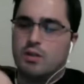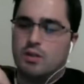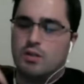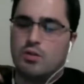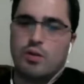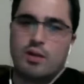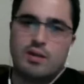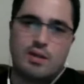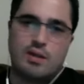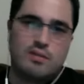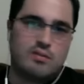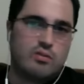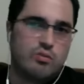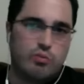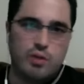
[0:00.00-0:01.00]
You create things
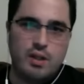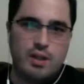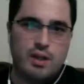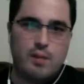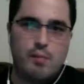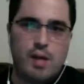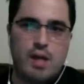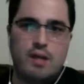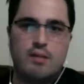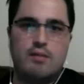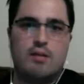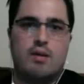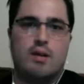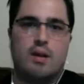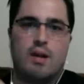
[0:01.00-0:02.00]
that are really
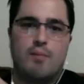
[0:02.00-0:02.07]
amazing,